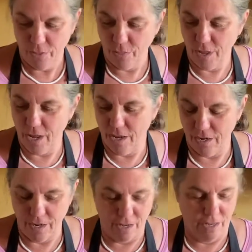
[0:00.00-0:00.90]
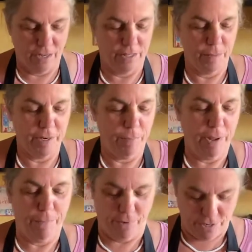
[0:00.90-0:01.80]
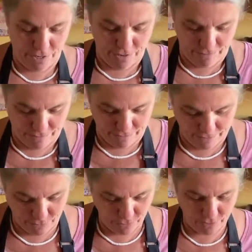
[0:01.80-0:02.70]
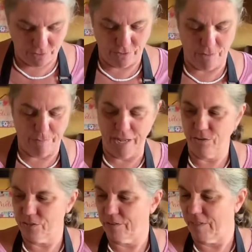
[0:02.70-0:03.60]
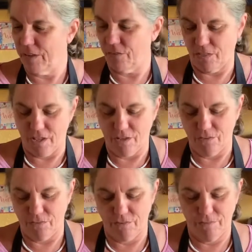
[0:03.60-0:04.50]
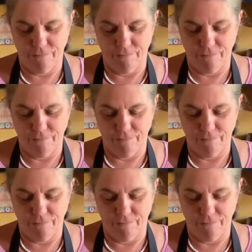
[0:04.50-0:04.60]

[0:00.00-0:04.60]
Then a little bit of pepper. You know, there's amounts of these things.